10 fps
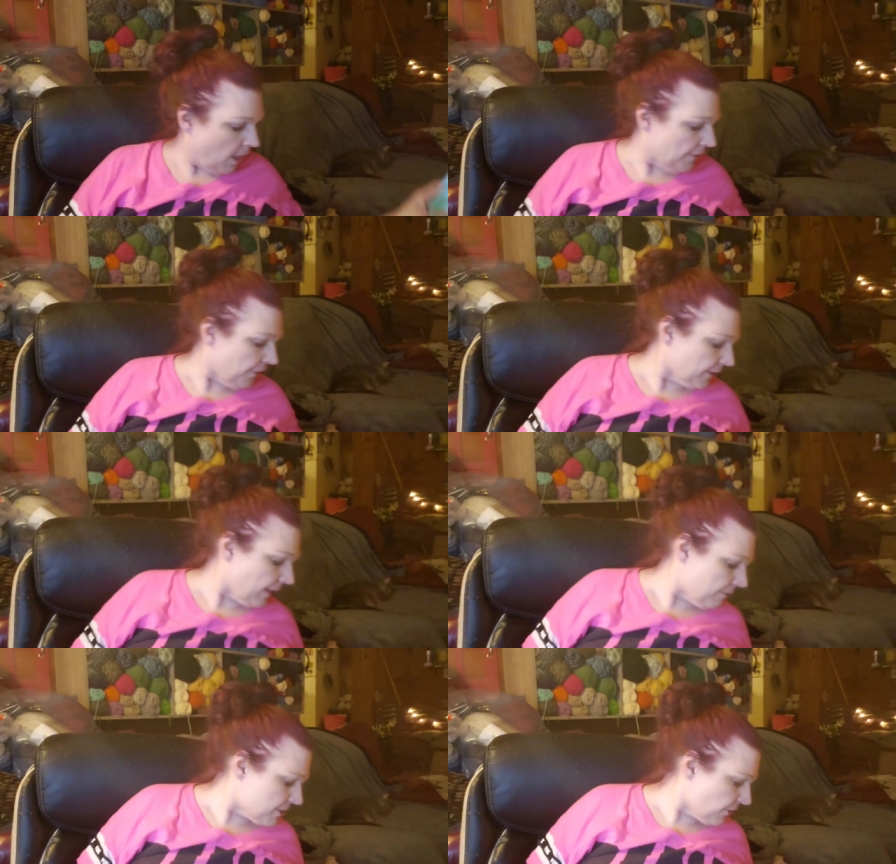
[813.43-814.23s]
I thought
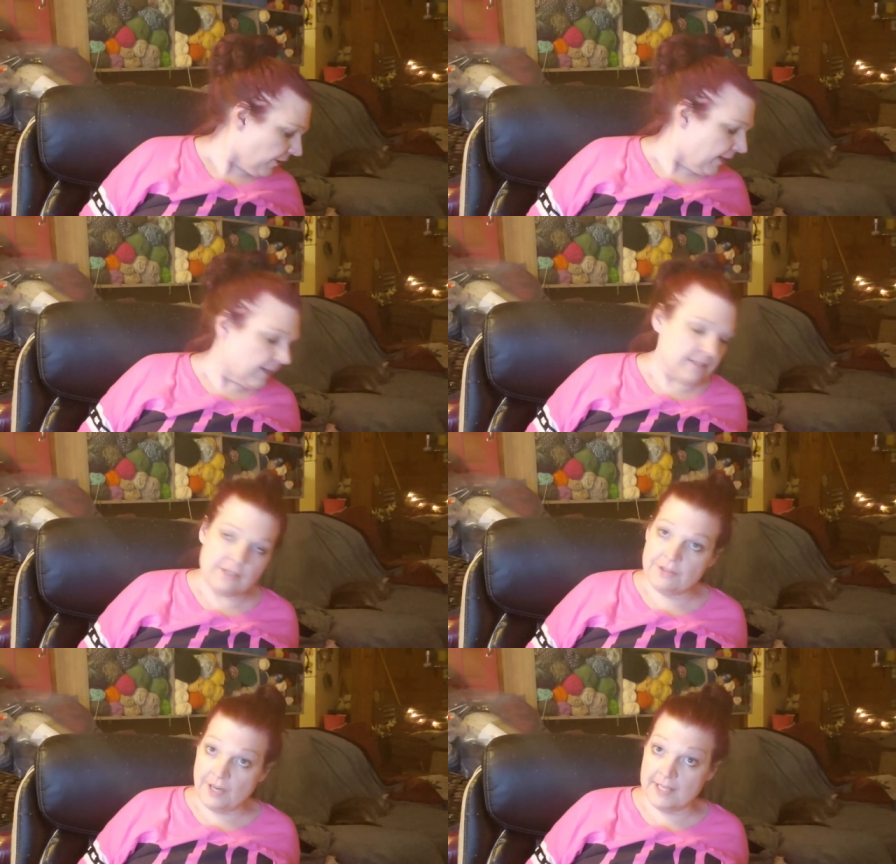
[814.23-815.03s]
that was great because
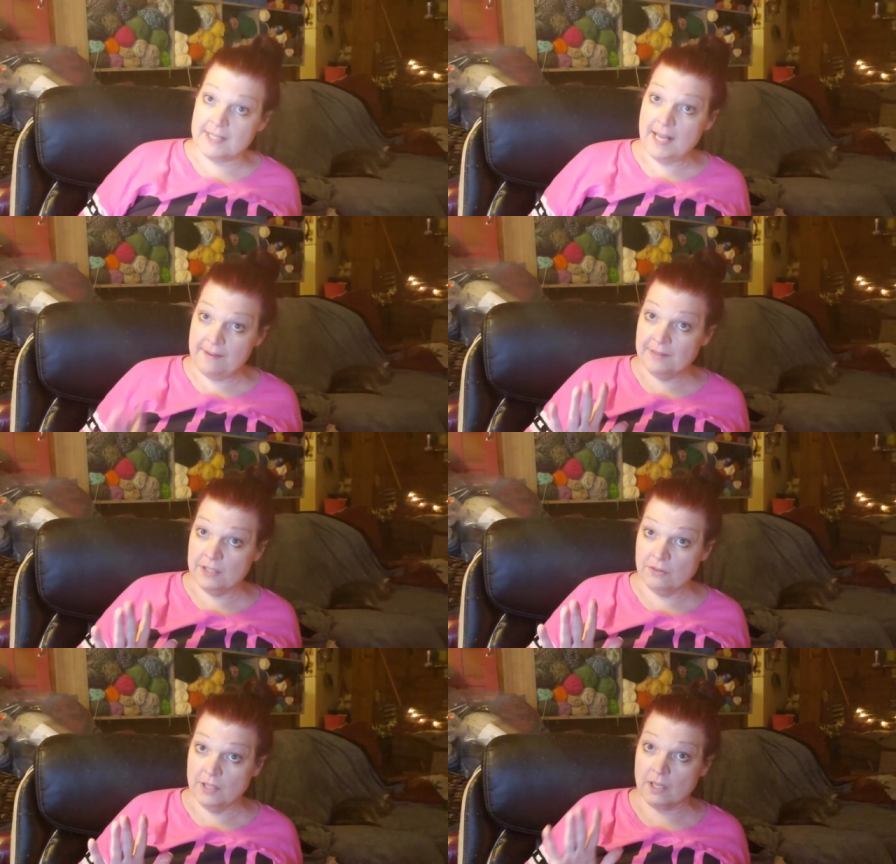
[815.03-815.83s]
they're nice
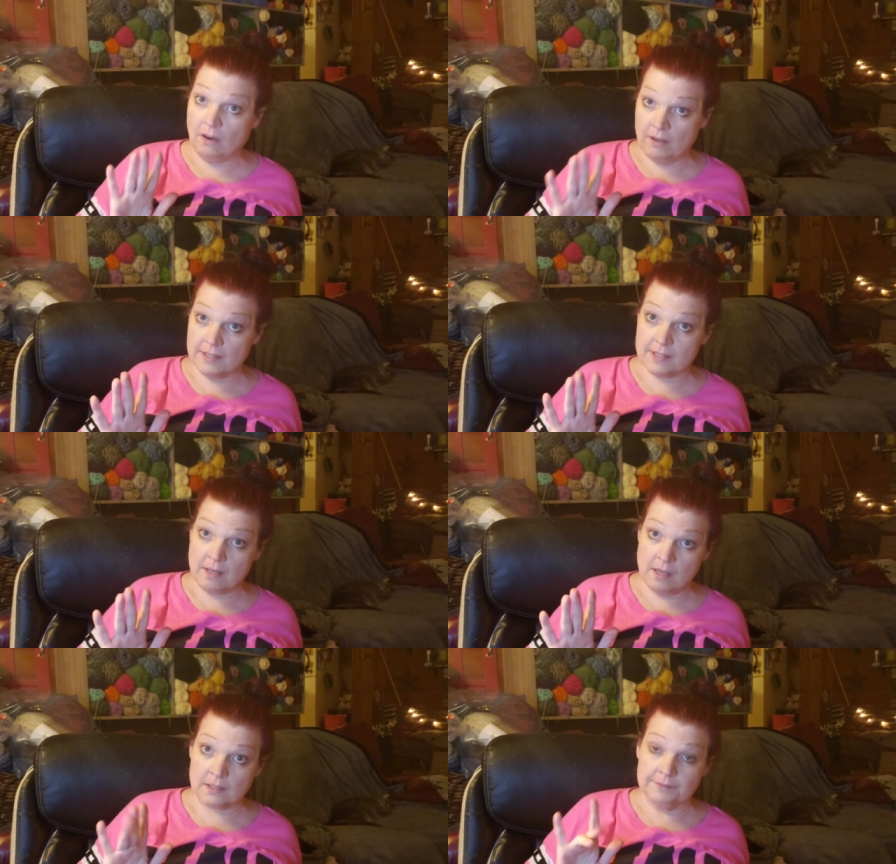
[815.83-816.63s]
heavy-duty
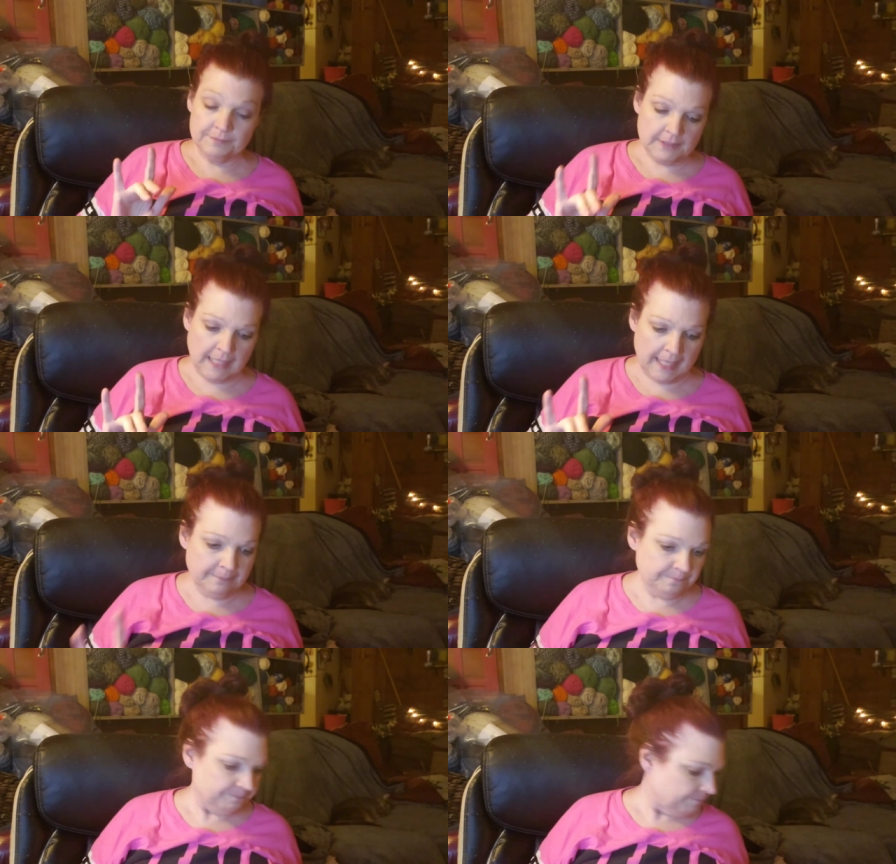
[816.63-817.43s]
cardstock, okay?